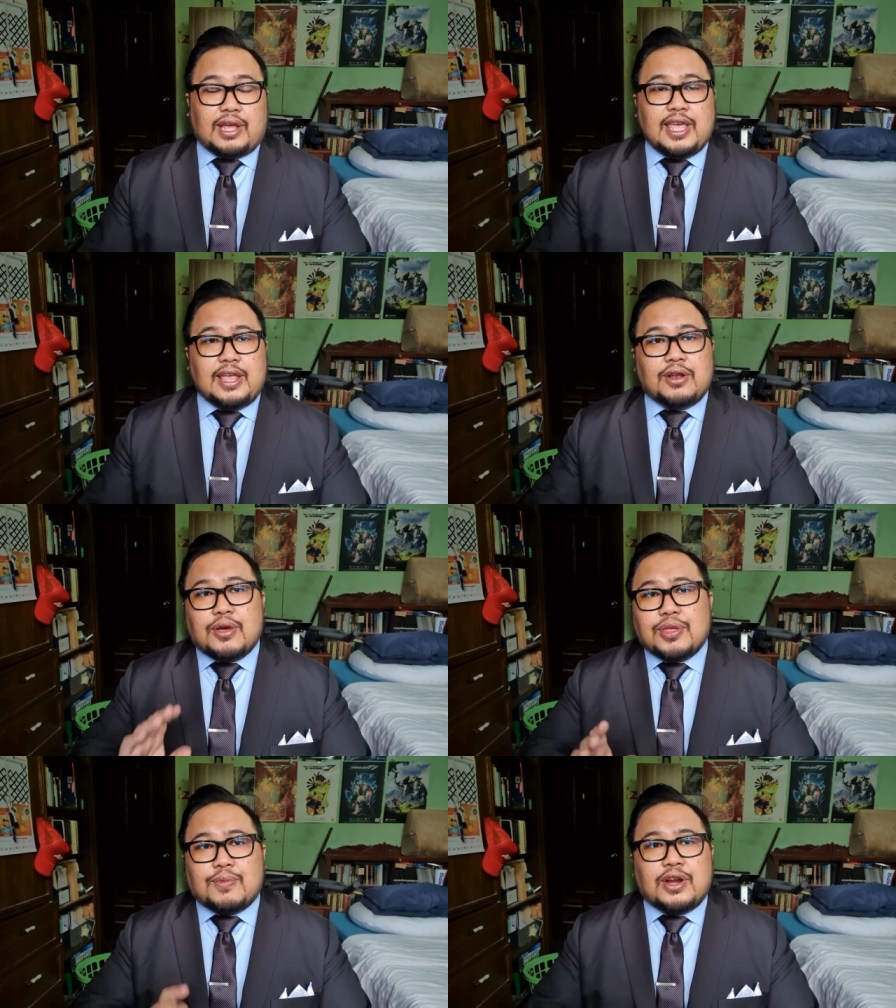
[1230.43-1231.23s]
Okay? In
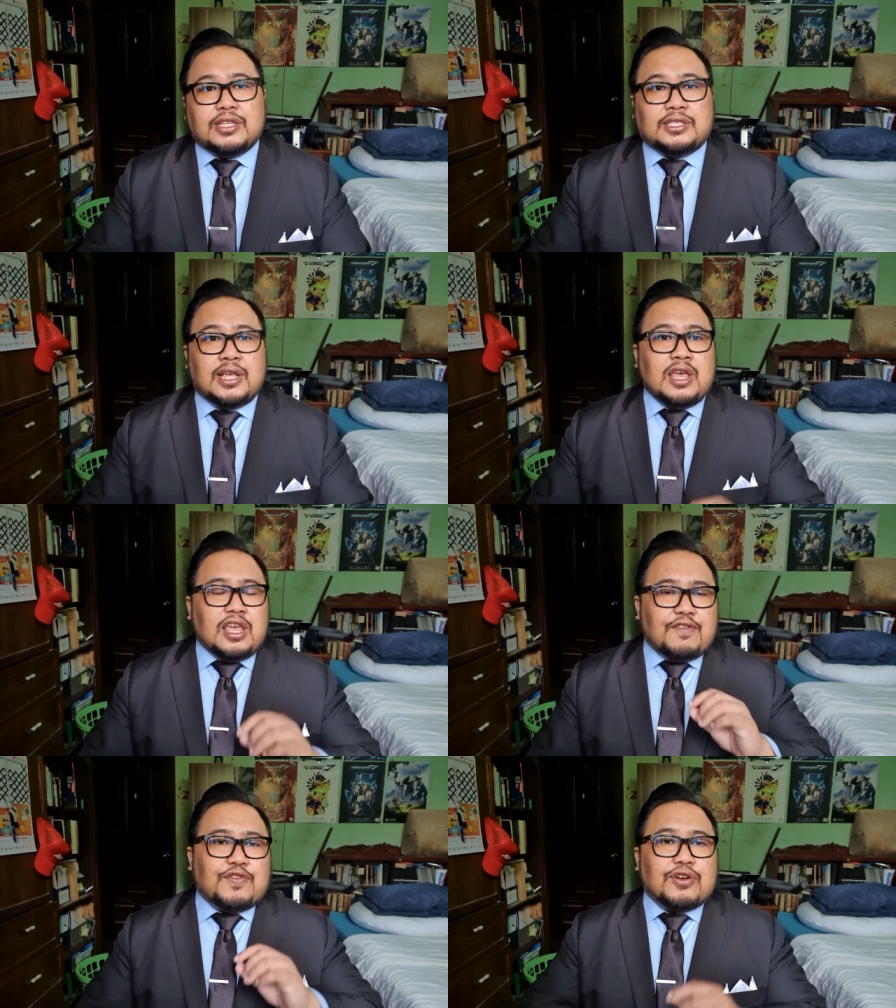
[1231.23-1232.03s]
other words,
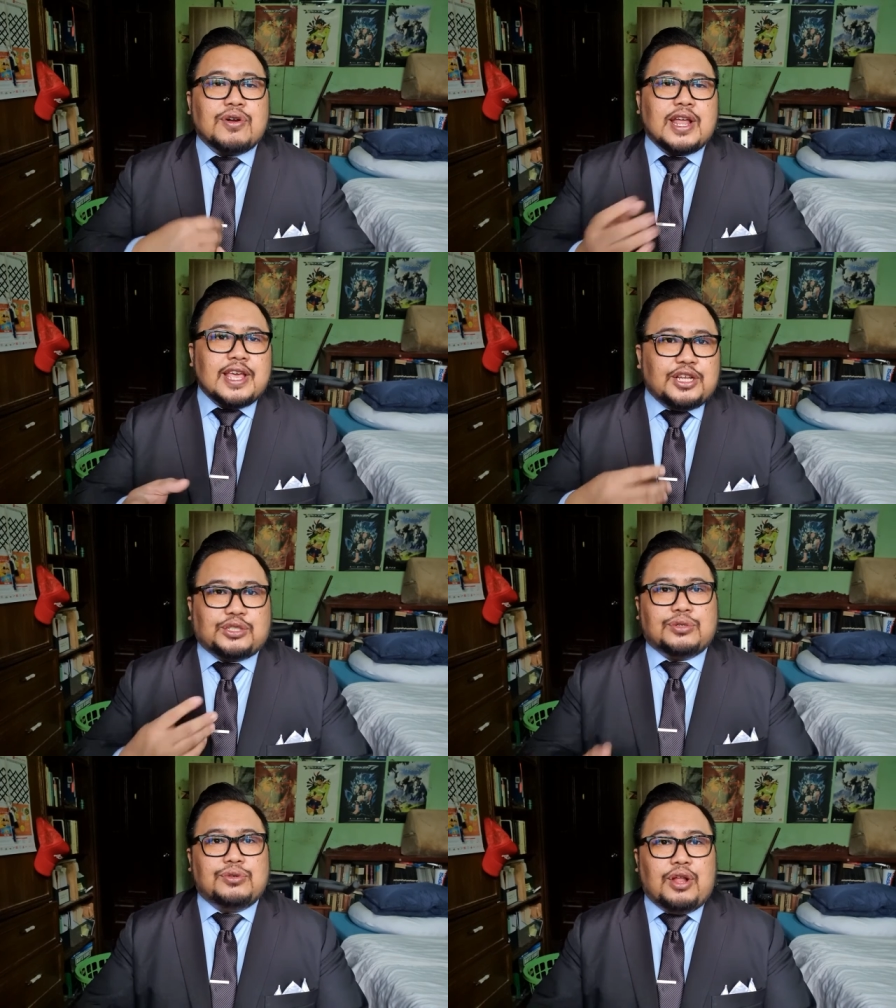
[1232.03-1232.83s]
if you're gonna
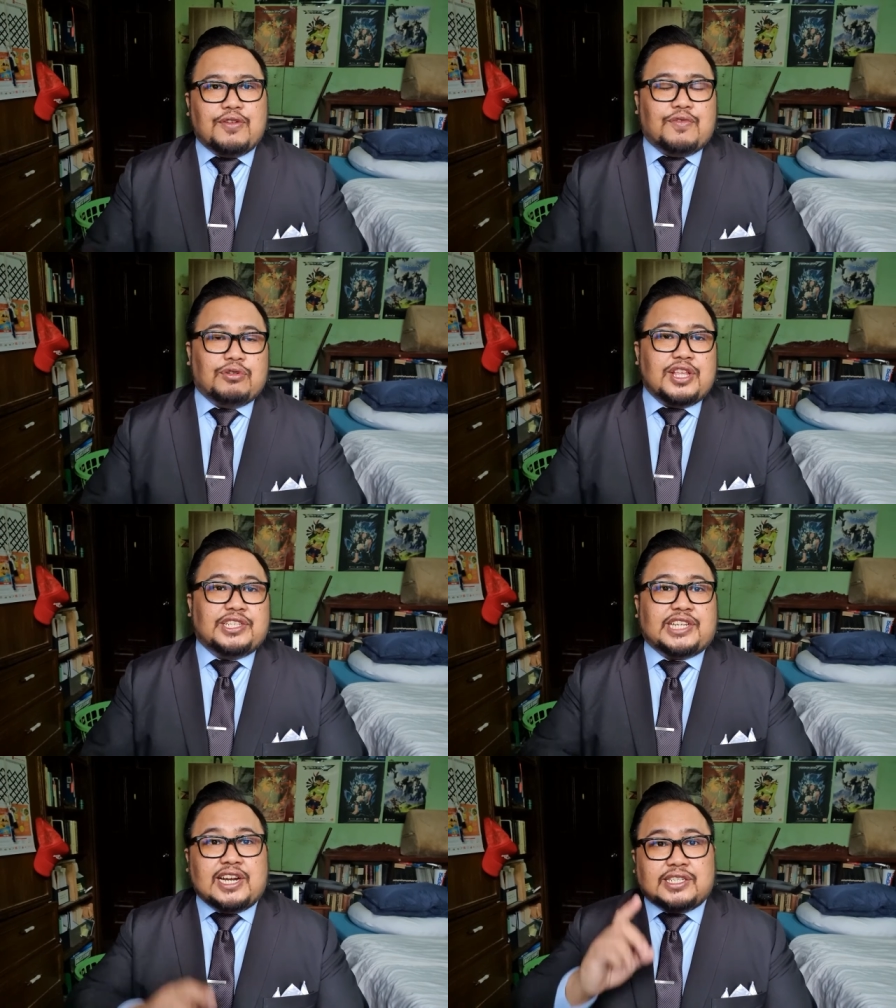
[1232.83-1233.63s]
issue non-voting
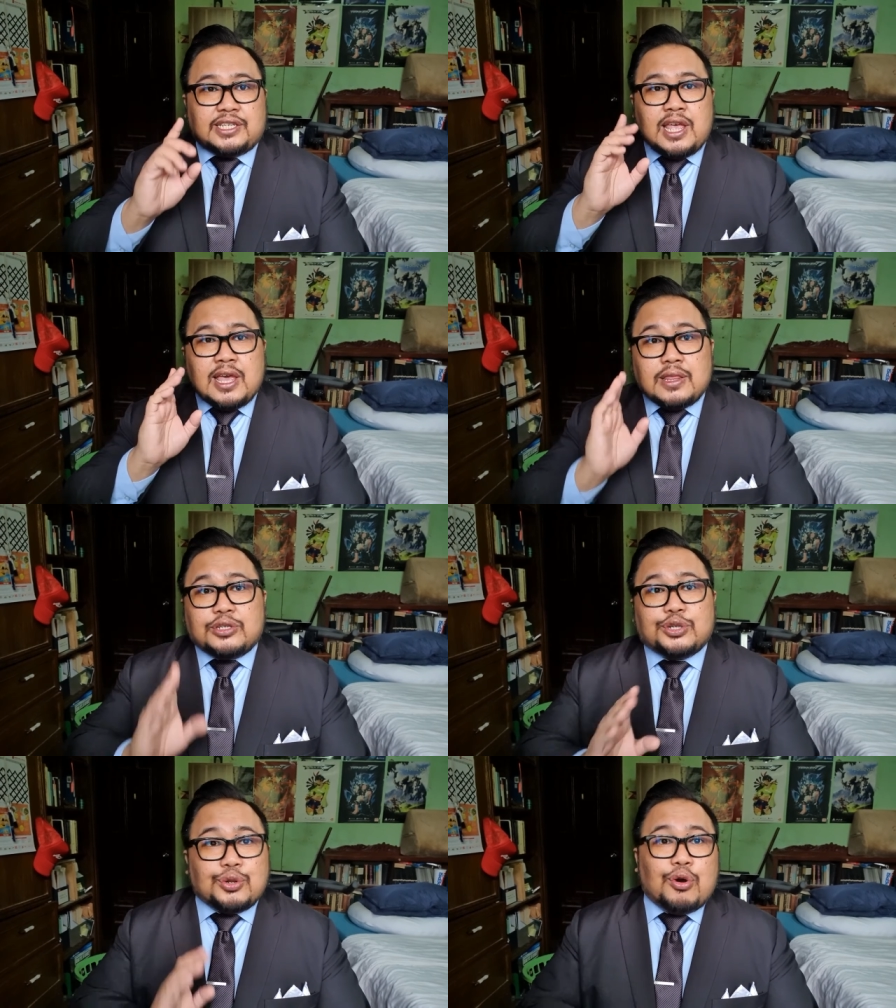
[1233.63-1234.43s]
shares, there
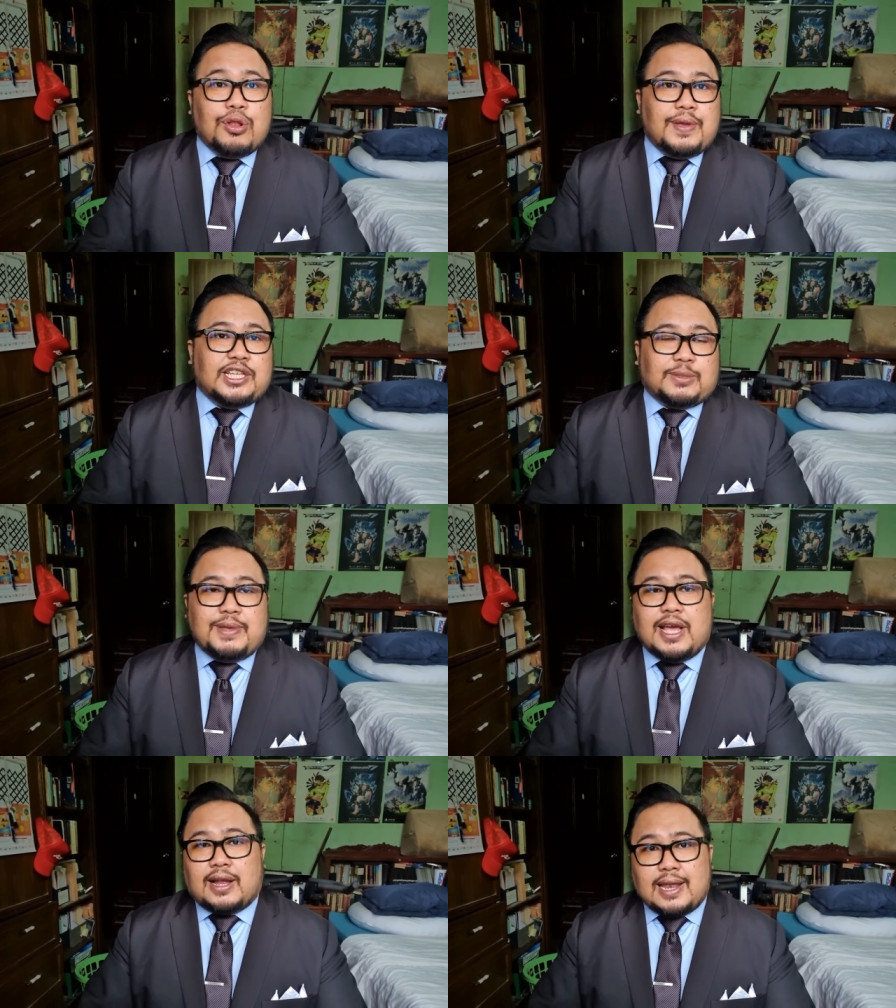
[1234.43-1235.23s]
should always
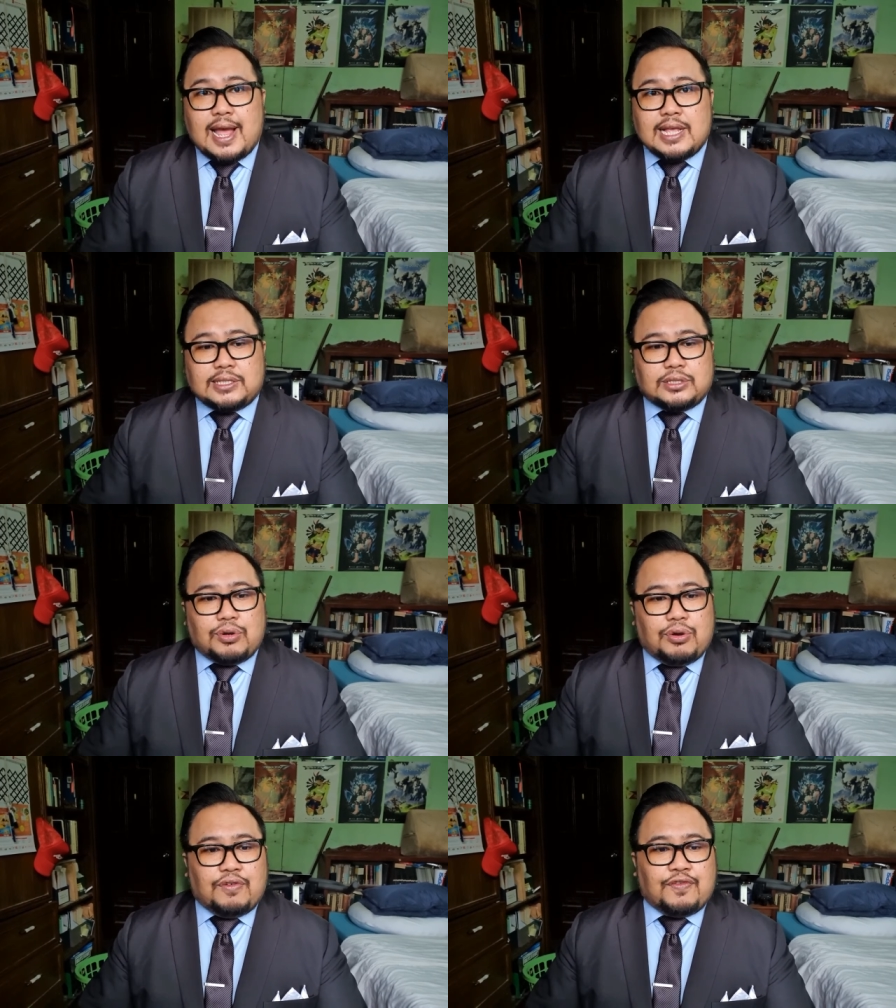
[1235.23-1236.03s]
be a class
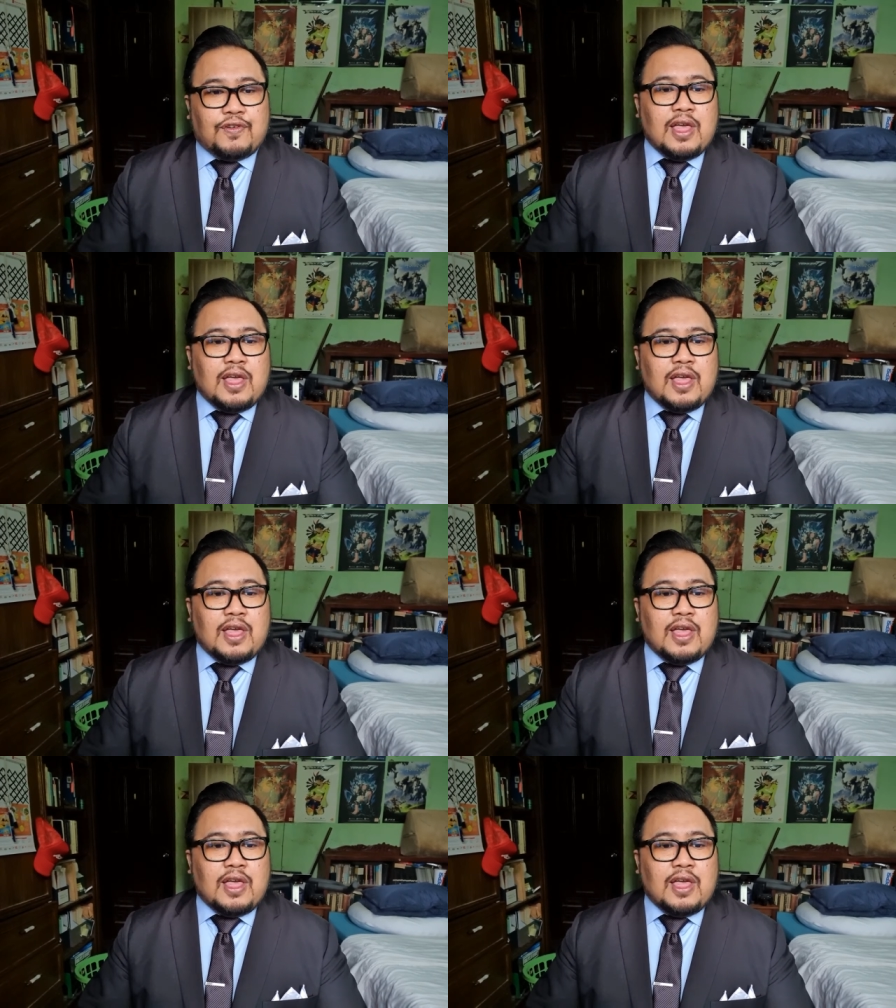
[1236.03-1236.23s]
of